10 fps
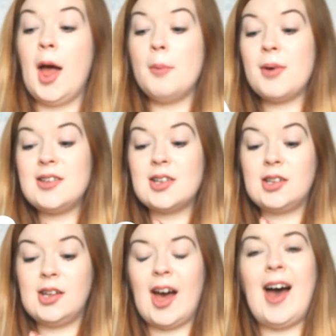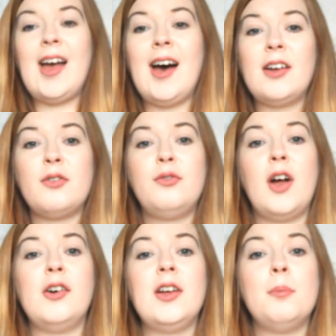And basically I had
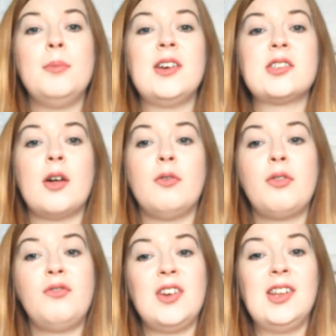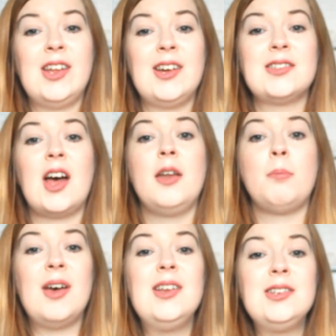very mixed feelings
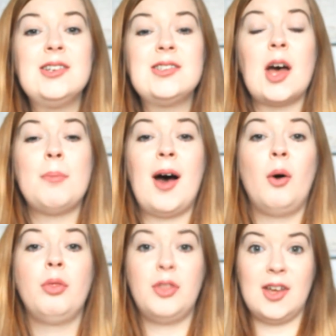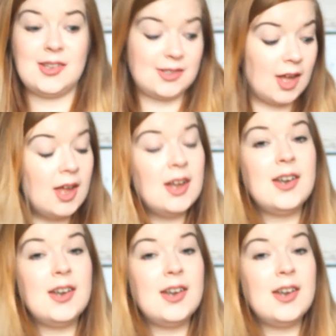and opinions about this.